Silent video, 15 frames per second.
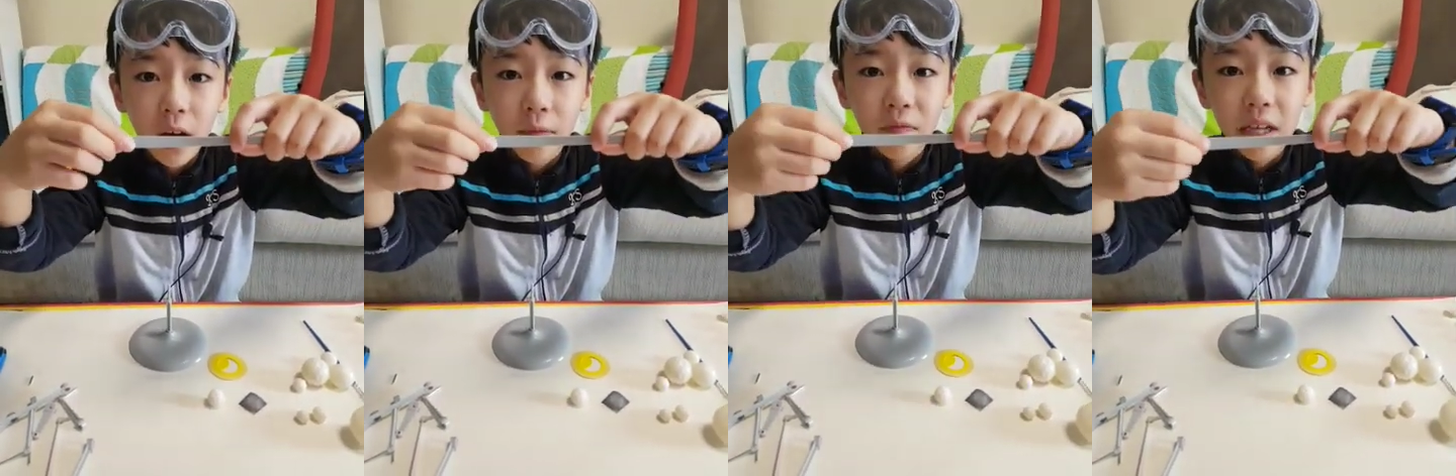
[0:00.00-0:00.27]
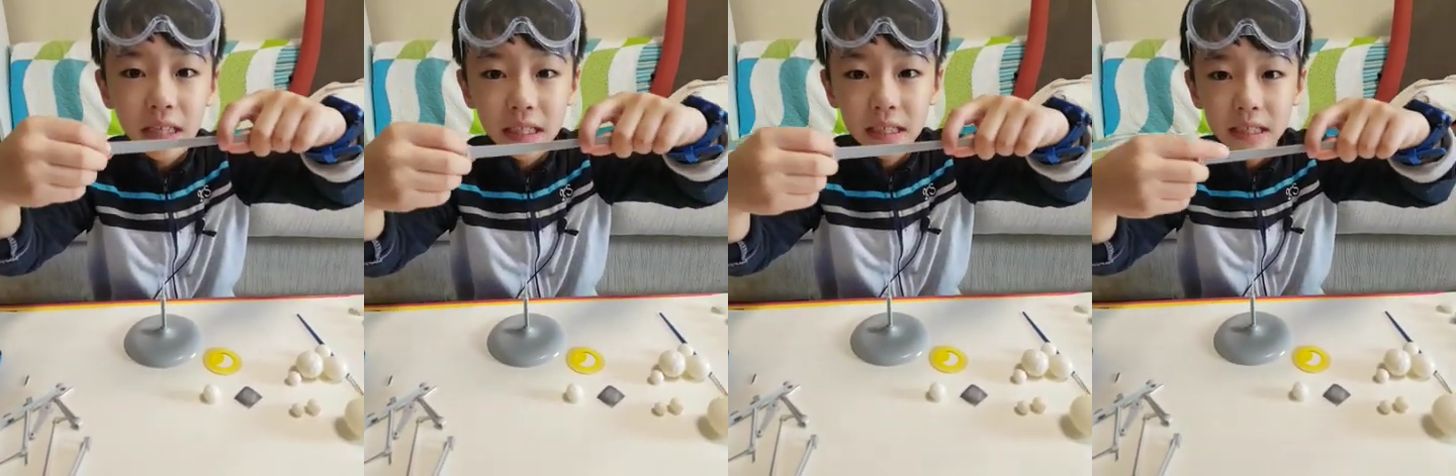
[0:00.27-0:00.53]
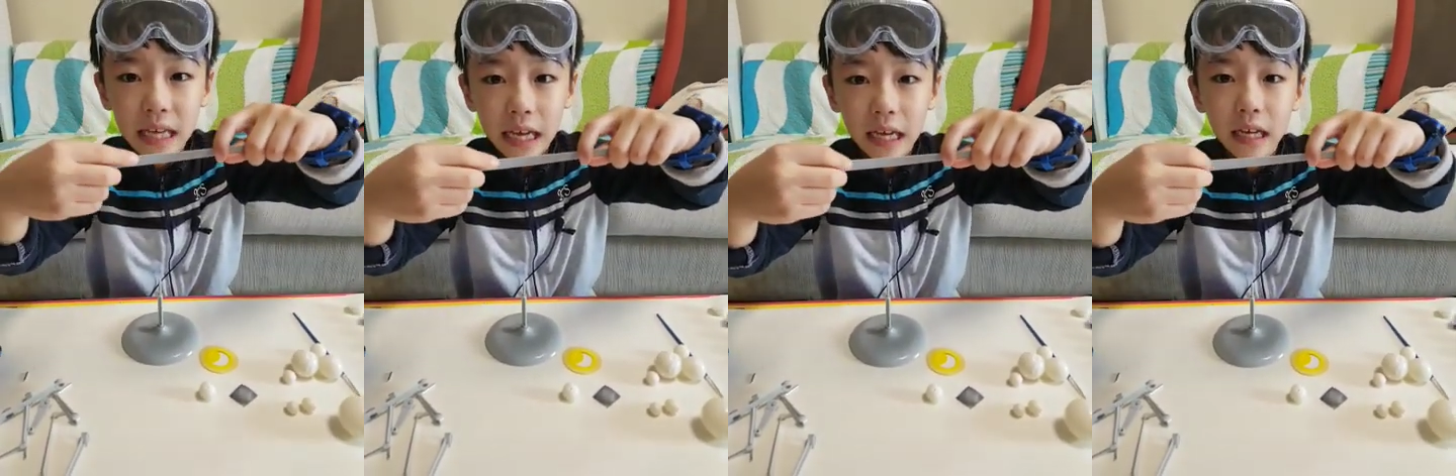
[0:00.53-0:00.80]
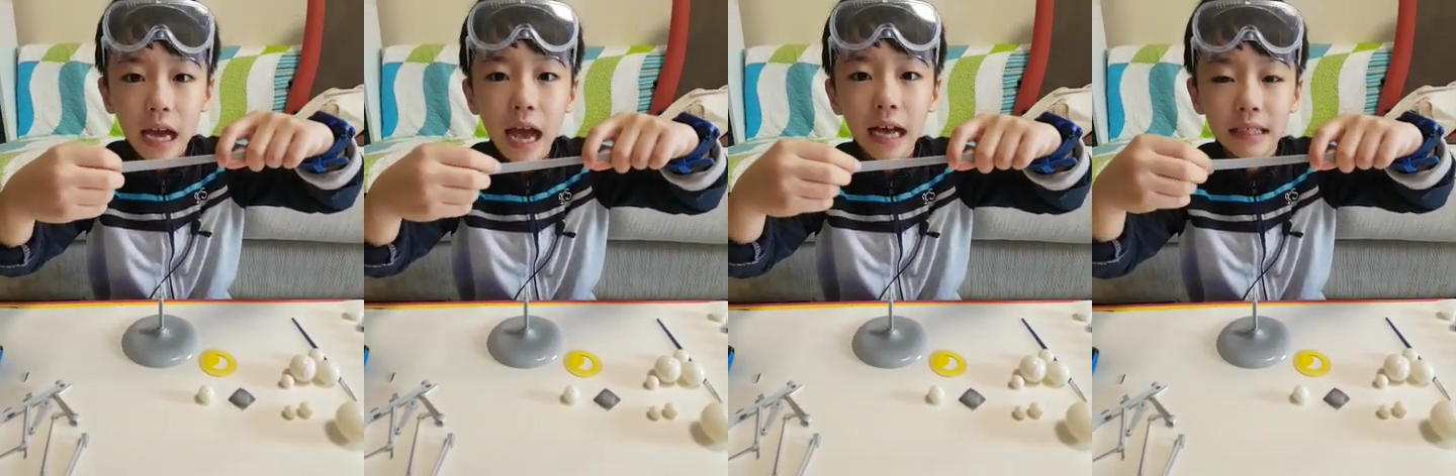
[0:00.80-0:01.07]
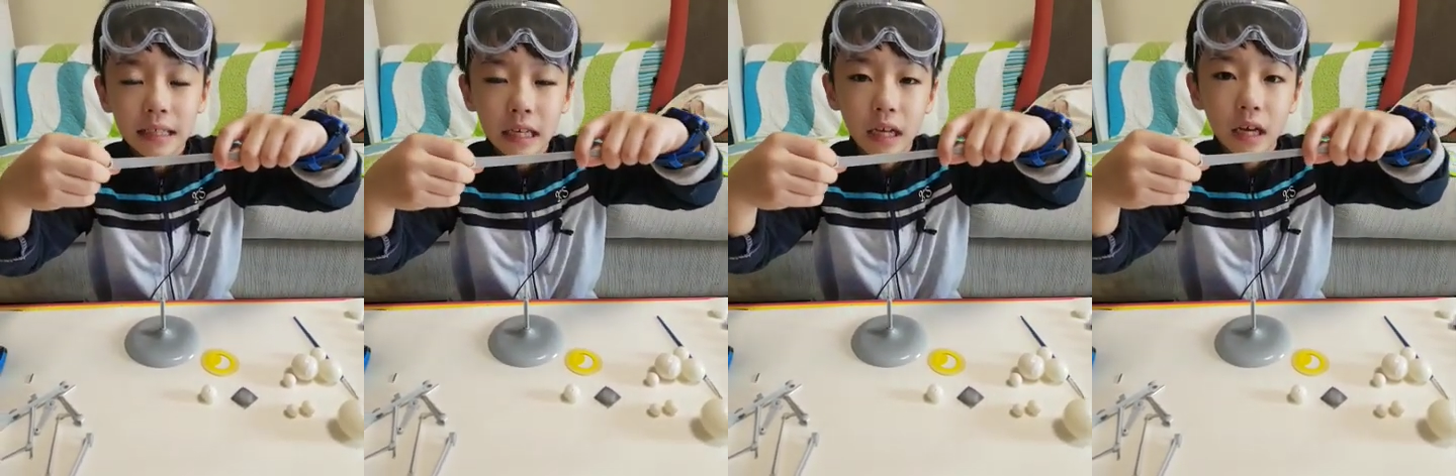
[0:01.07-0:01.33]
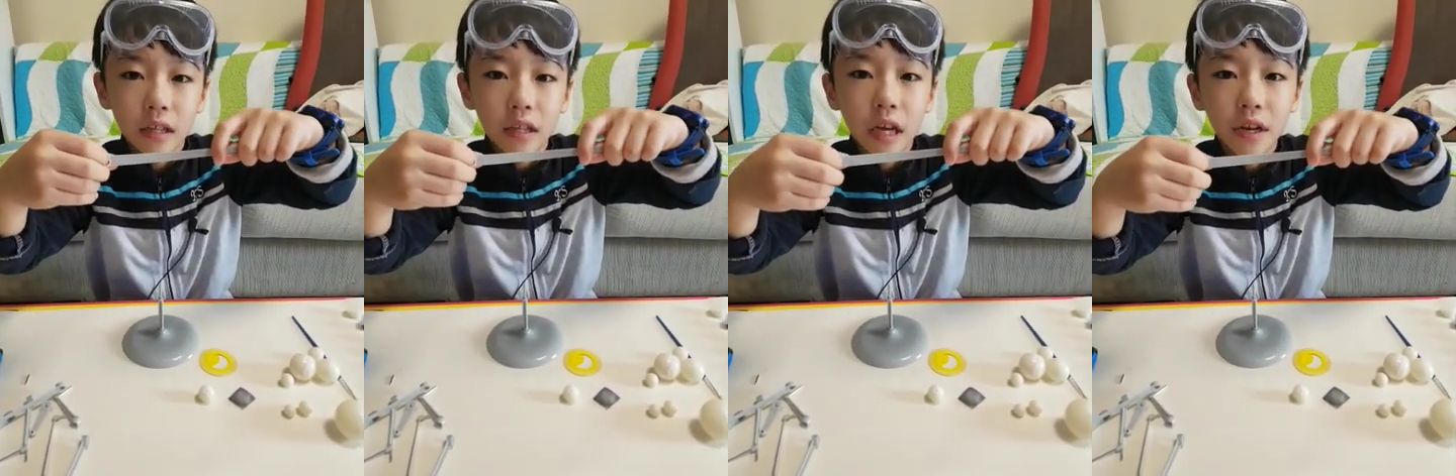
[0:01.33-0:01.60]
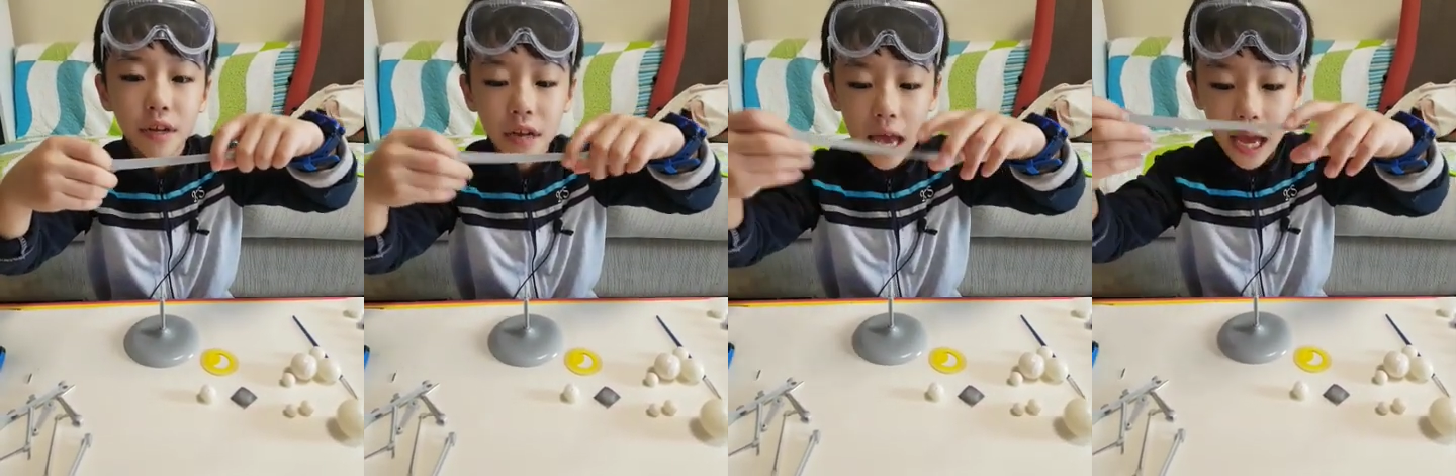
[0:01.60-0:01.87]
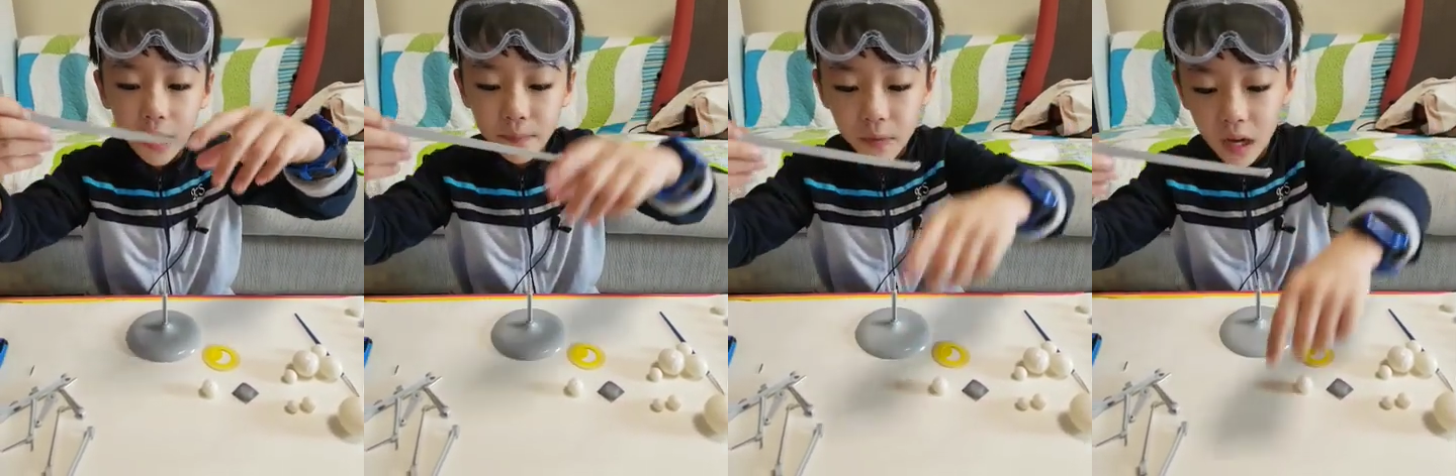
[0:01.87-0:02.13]
of this thing has the
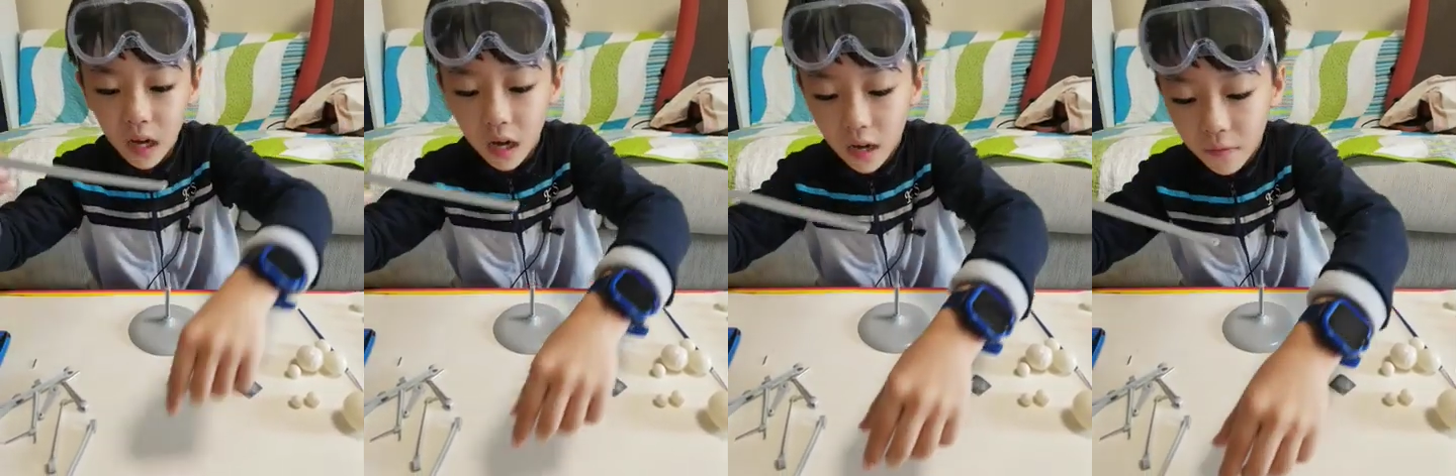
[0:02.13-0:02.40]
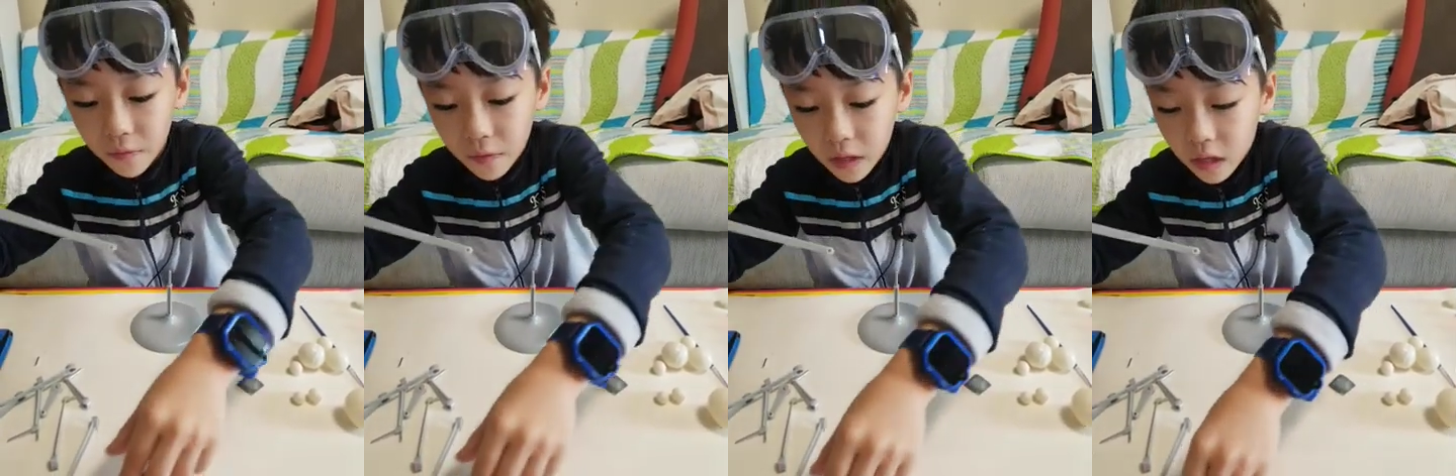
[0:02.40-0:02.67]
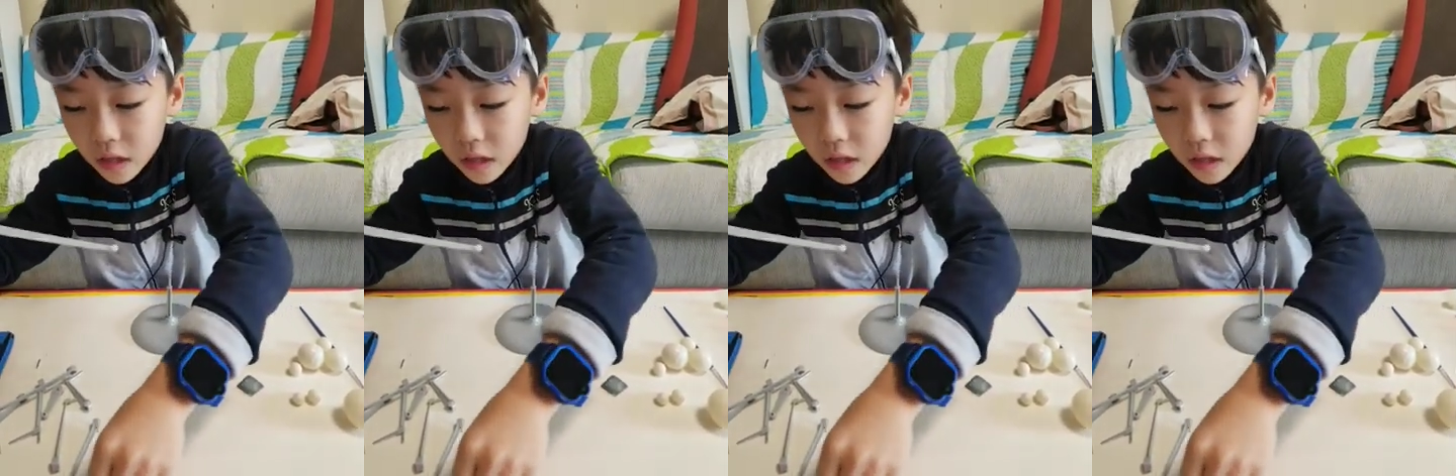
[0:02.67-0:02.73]
name of